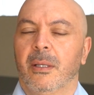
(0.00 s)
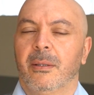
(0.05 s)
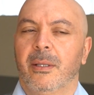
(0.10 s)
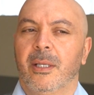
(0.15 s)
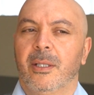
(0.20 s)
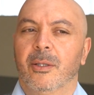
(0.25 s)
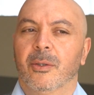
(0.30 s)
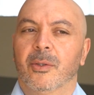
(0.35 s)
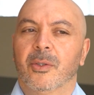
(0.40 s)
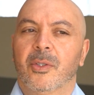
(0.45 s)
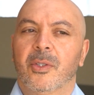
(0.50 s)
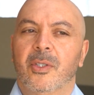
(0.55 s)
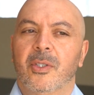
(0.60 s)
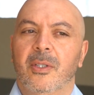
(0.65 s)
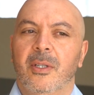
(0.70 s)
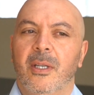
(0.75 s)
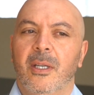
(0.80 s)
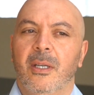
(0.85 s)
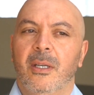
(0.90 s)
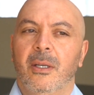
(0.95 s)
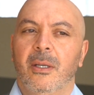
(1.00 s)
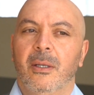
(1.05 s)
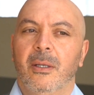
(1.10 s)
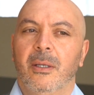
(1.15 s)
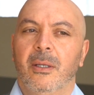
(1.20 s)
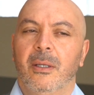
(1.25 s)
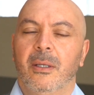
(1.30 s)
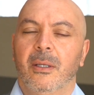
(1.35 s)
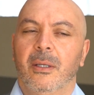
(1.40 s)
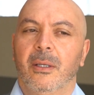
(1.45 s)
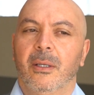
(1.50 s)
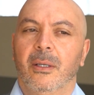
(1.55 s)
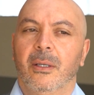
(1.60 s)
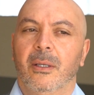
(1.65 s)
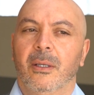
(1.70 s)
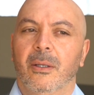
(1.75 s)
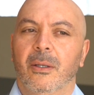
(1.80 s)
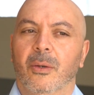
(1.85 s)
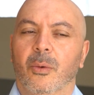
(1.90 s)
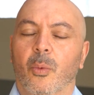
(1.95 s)
They don't see
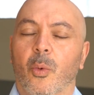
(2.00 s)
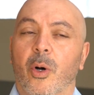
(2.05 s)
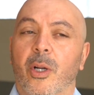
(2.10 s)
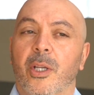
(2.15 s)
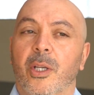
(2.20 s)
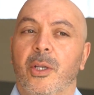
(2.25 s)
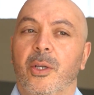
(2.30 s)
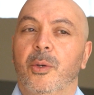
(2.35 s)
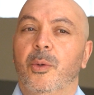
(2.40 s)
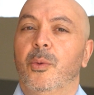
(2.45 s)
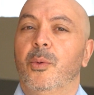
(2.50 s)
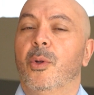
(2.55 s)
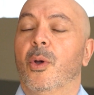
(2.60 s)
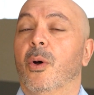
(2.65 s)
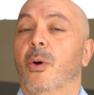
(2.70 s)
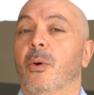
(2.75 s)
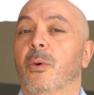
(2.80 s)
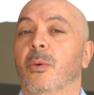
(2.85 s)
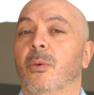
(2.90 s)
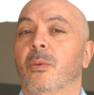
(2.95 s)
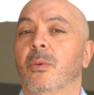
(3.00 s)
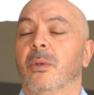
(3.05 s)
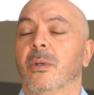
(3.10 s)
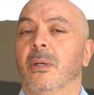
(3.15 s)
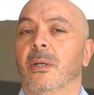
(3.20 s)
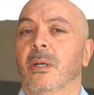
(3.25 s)
what you know